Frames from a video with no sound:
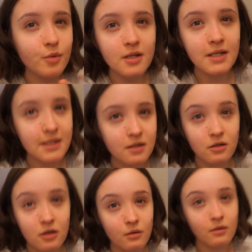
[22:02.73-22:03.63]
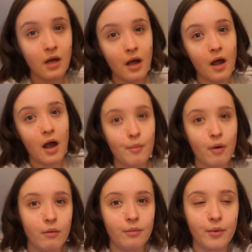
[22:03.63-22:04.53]
because I knew that I
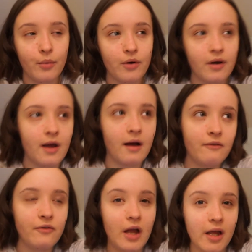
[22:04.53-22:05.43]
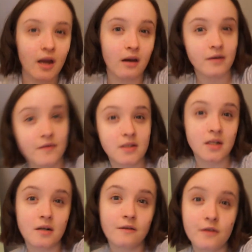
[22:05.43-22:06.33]
probably wouldn't have like enough
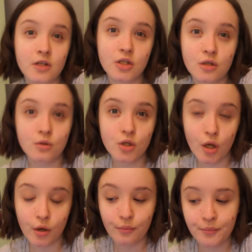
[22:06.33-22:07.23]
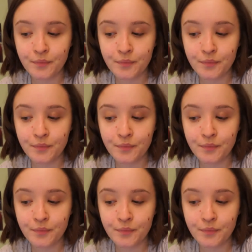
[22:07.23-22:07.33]
stuff to do 2.